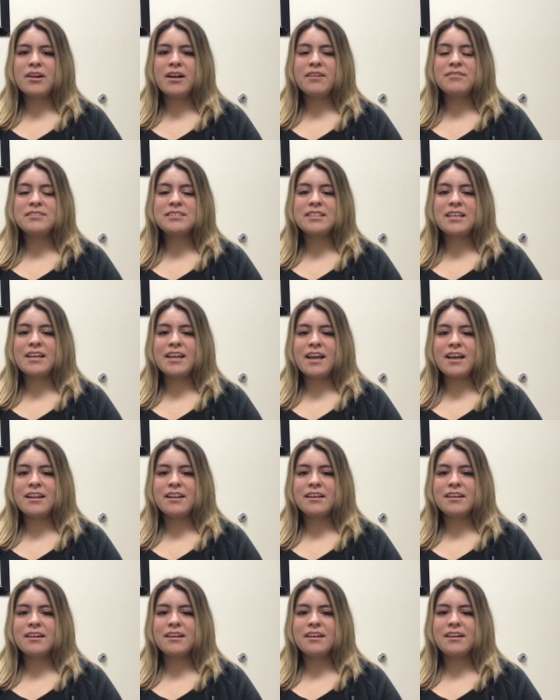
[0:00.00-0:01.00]
I have
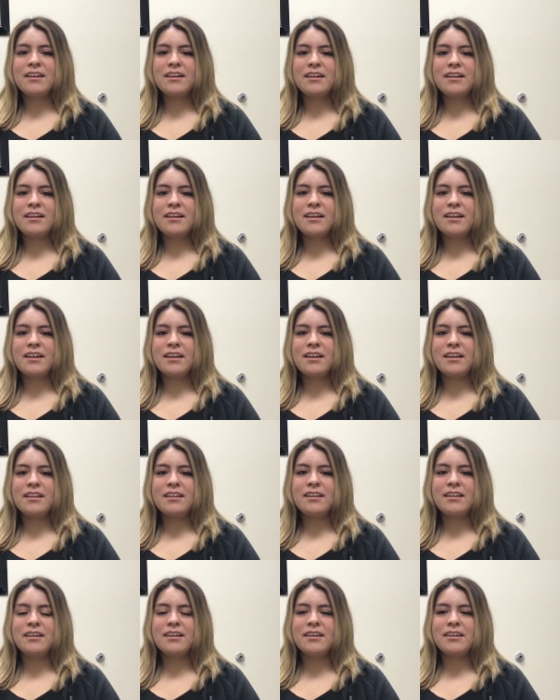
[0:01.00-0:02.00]
sciatica
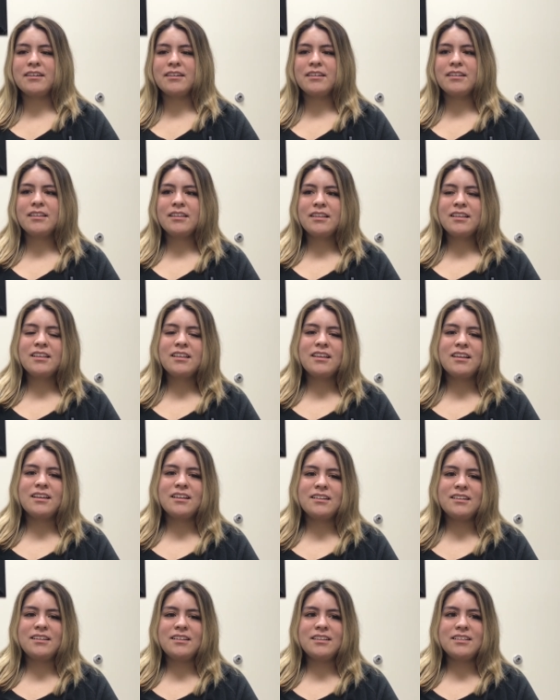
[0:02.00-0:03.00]
and uh,
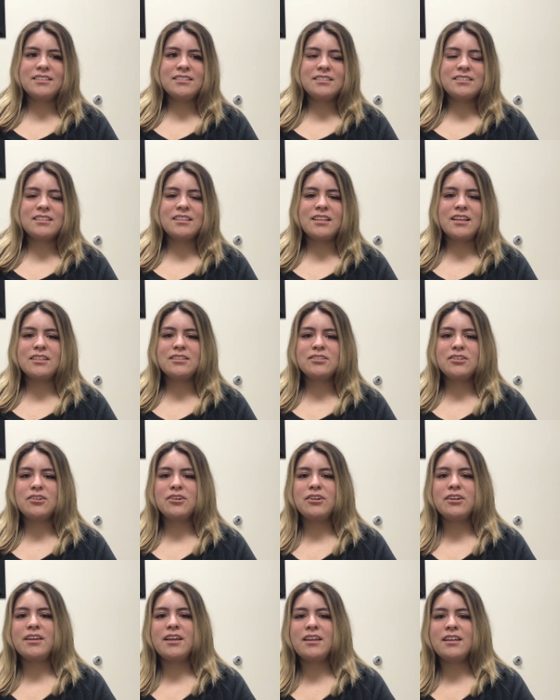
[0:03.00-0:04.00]
a disc that's
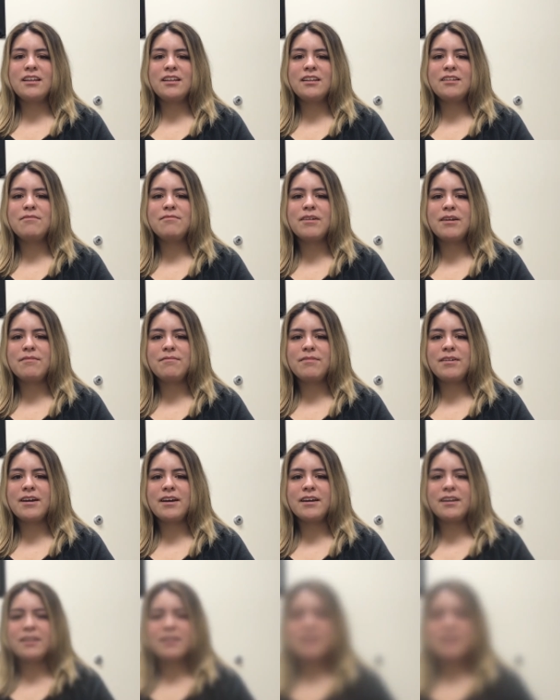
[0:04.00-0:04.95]
herniated in my back.